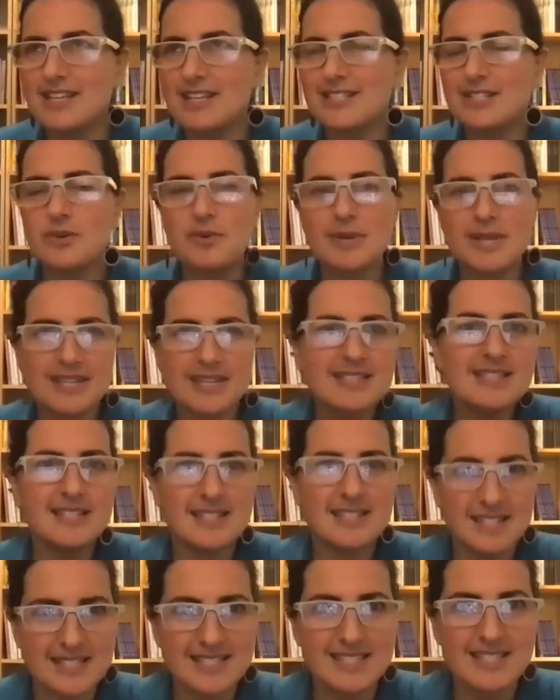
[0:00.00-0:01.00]
so easy
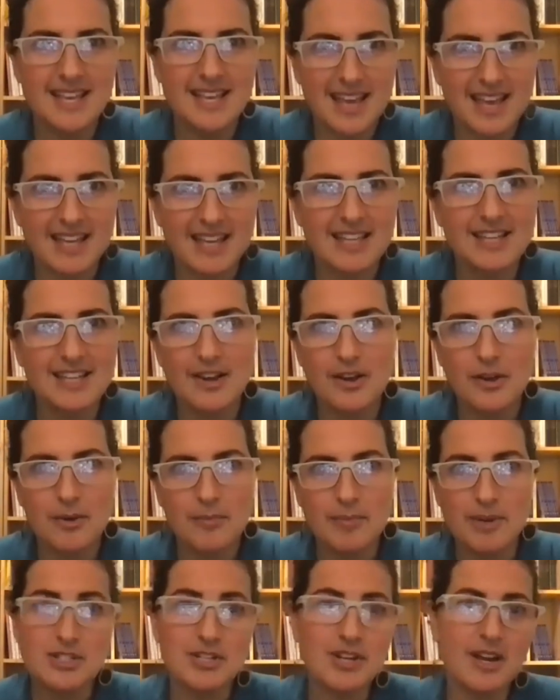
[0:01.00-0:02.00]
to say, you know,
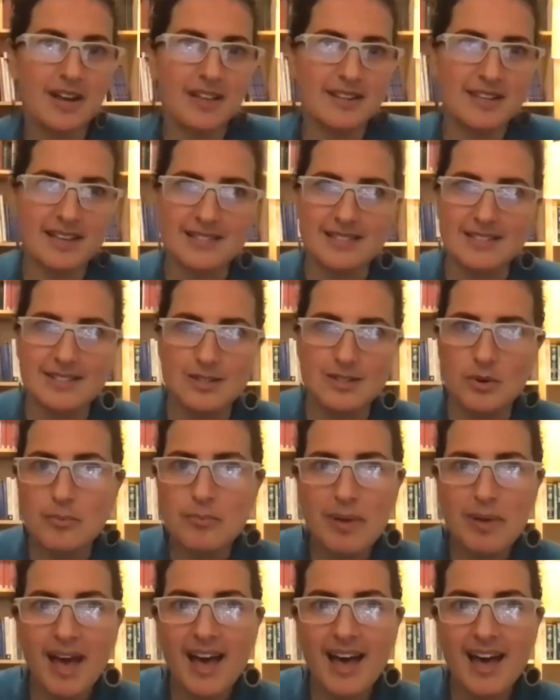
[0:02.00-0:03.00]
my child has his own
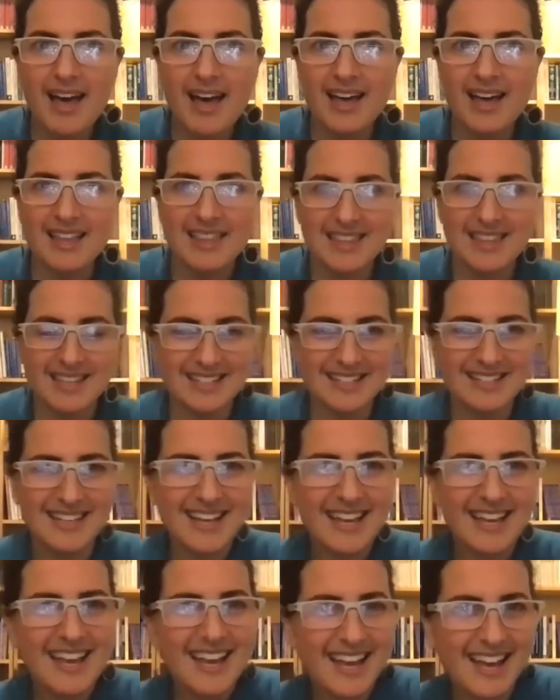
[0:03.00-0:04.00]
path, and
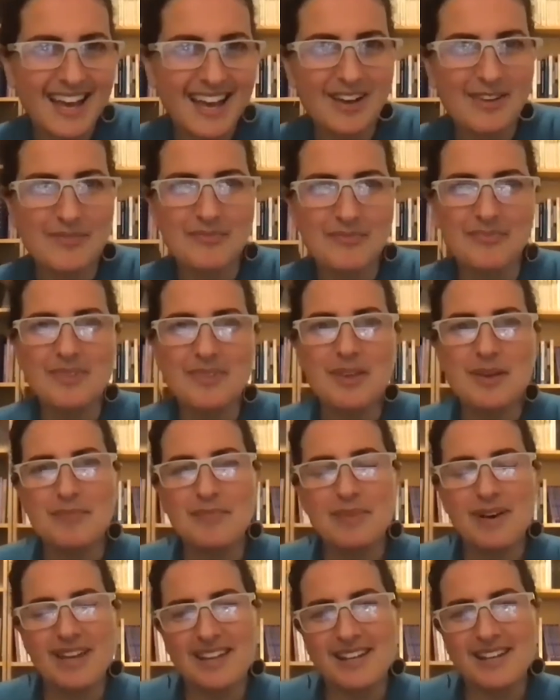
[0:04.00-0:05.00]

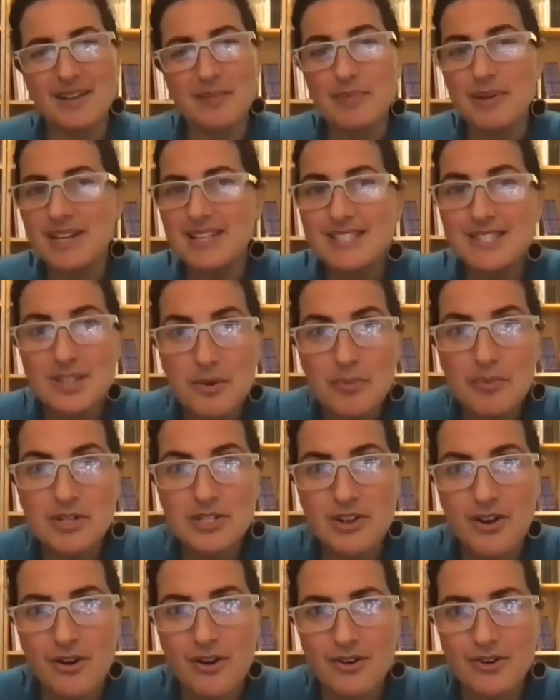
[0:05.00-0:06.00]
but it's so much
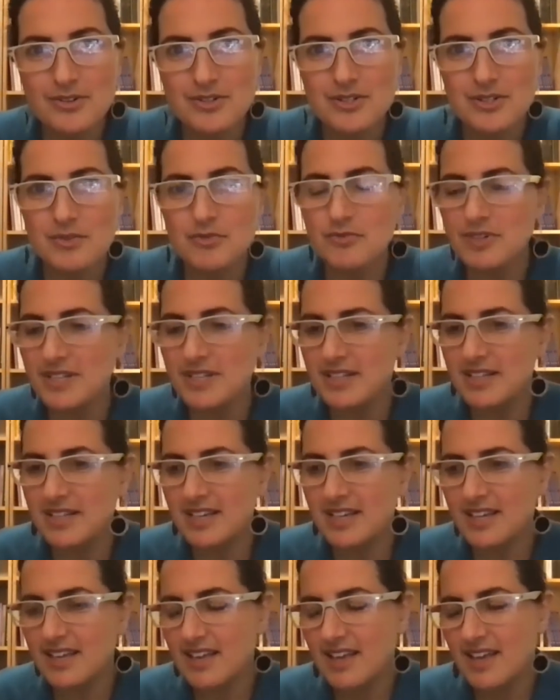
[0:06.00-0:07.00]
harder to
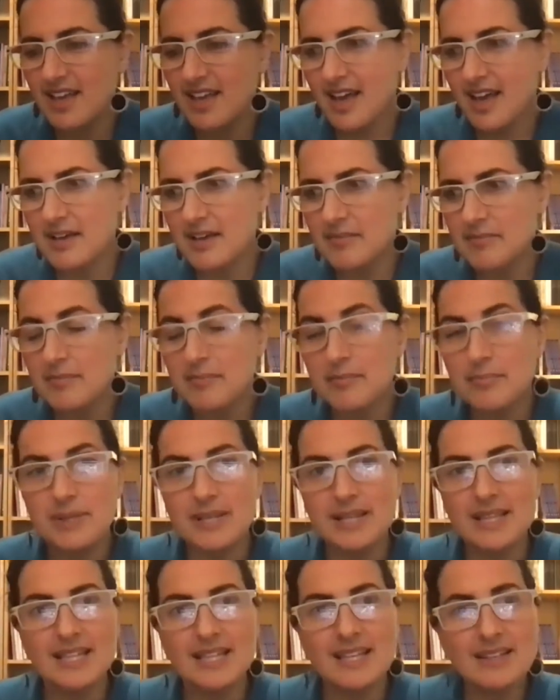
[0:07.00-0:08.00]
really
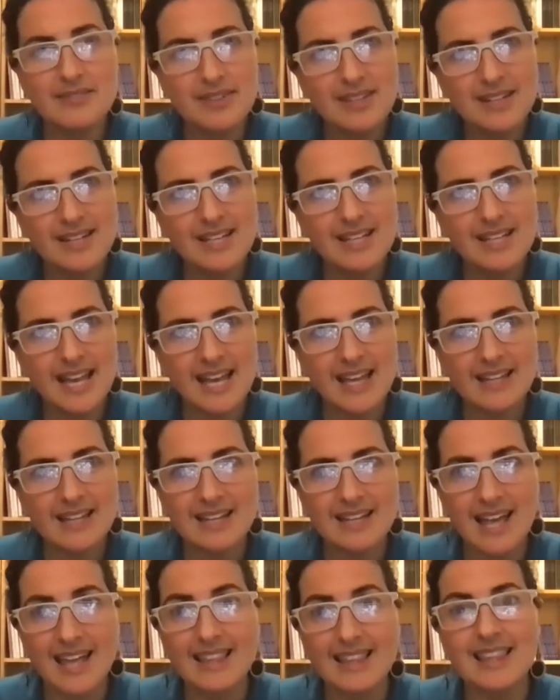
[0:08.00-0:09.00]
believe in it
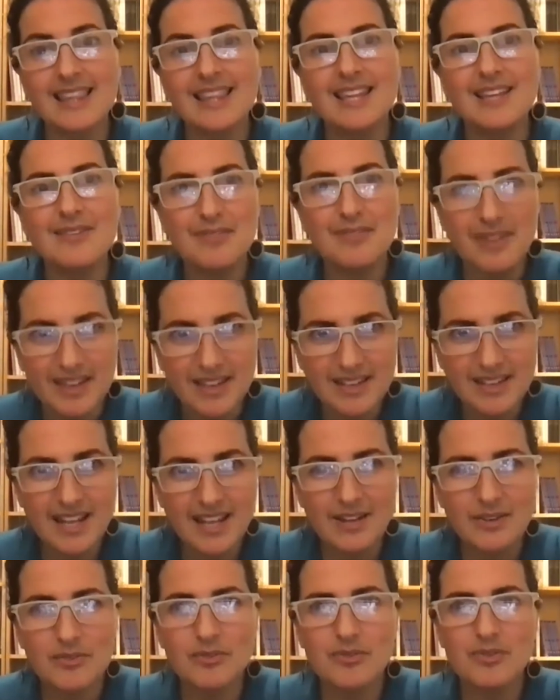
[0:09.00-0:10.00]
and live it,
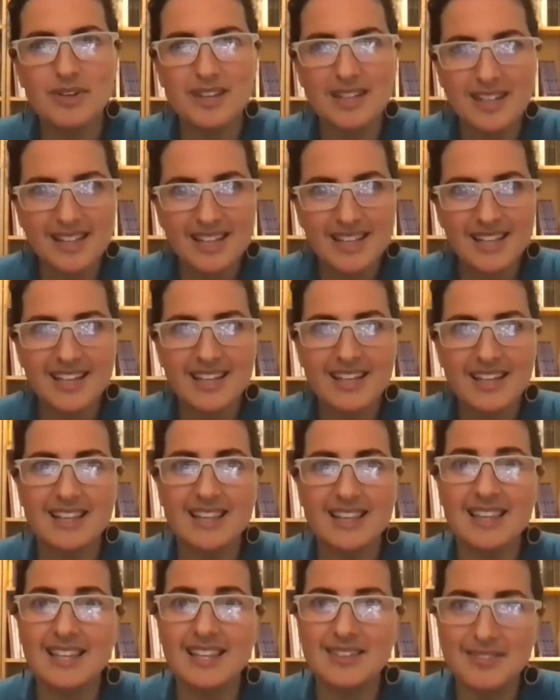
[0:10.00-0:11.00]
and really
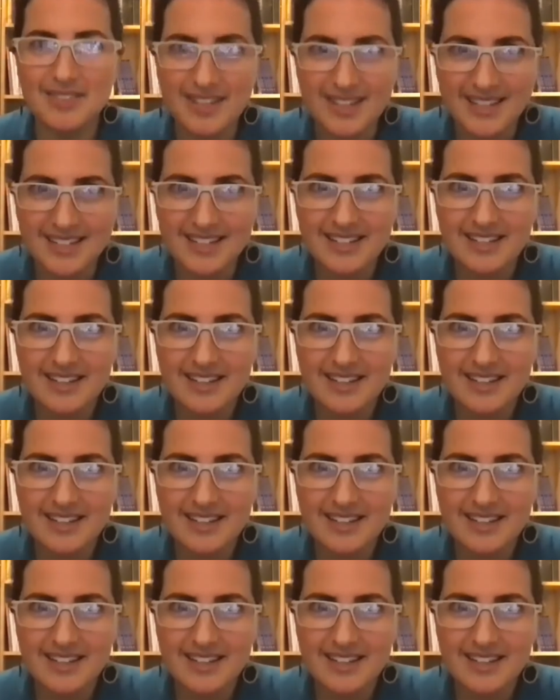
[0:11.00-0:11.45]
live it.